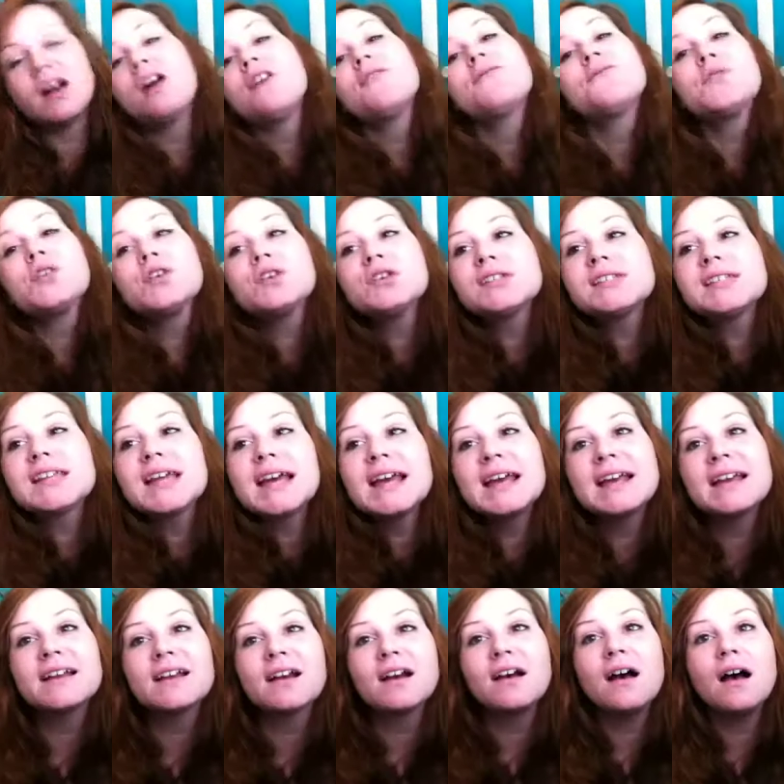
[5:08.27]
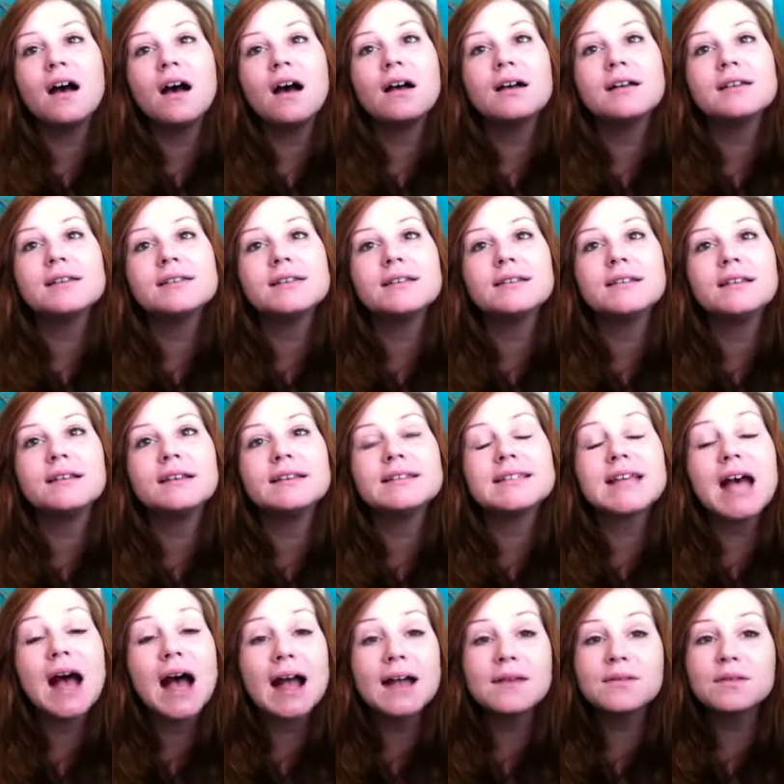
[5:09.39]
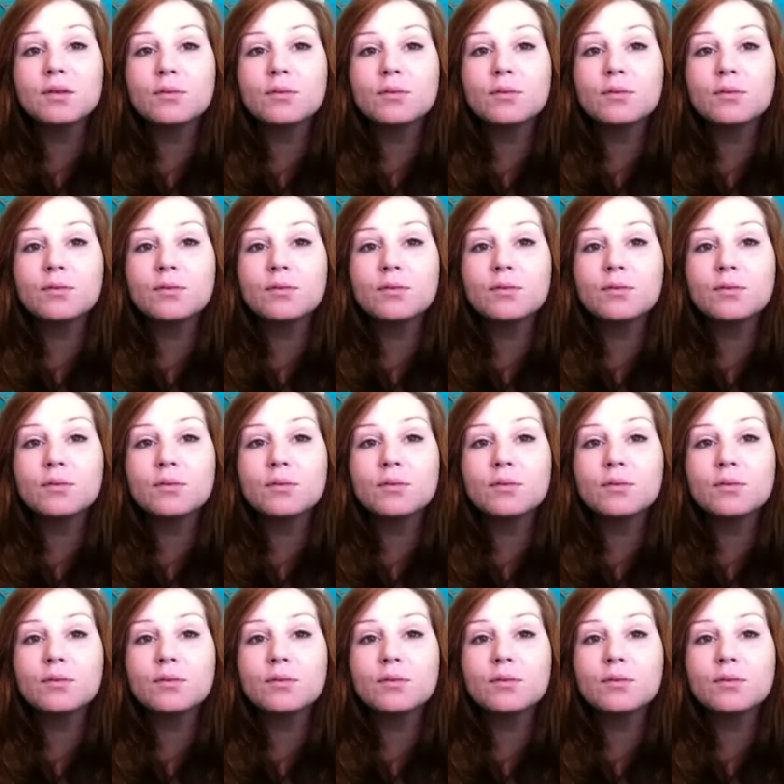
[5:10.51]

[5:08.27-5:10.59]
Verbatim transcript: Our first like time